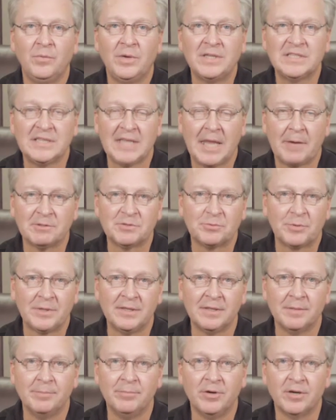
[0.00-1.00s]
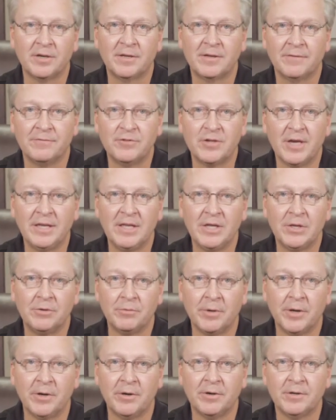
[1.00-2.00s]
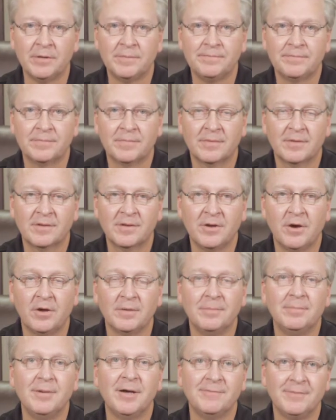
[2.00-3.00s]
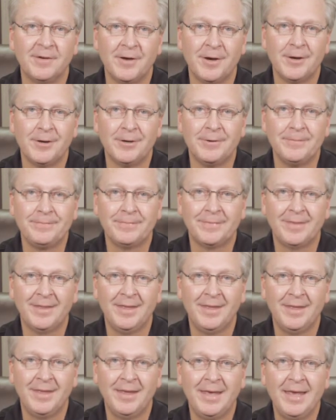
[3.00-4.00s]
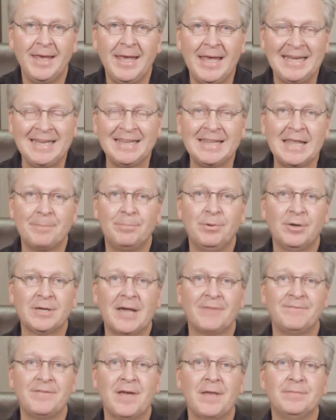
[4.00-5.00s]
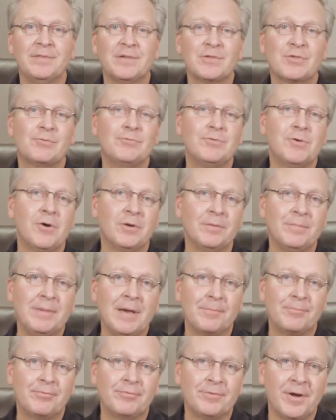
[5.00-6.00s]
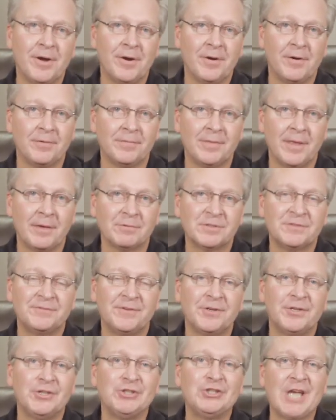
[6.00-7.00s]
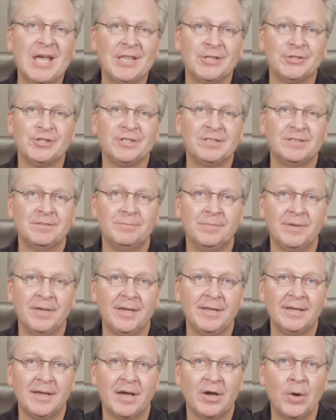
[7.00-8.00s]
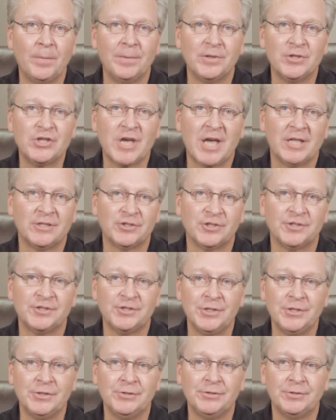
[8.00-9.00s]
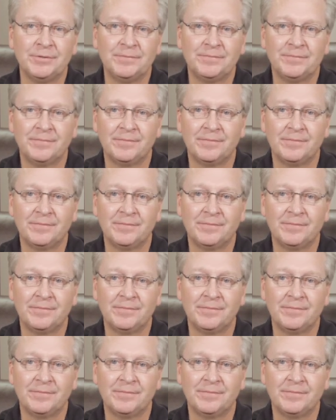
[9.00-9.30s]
Recently, I was reading the book of J.D. Greer called Above All. And in that book, I found this quote about prayer that was very challenging to me, and I hope it challenges you.